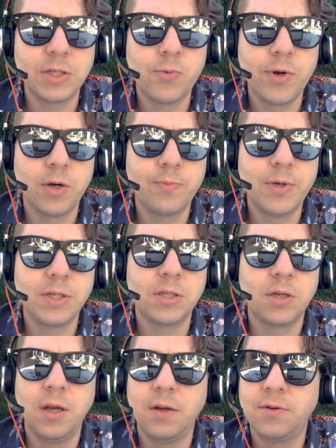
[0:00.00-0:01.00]
So we are
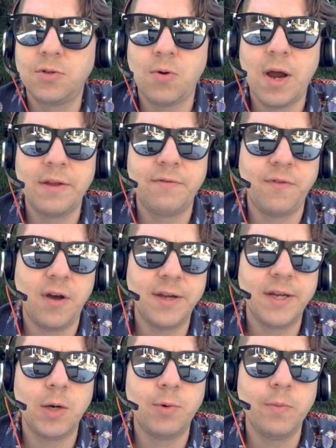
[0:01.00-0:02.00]
just going to try to
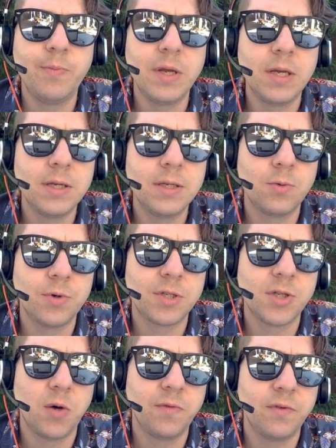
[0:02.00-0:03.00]
find out what b is. We're
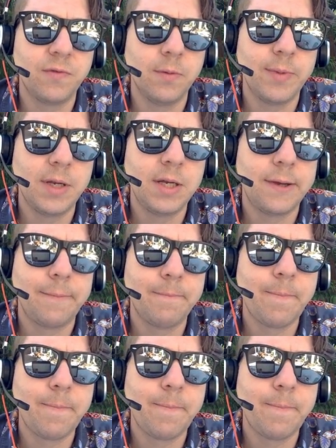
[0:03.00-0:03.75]
solving for b.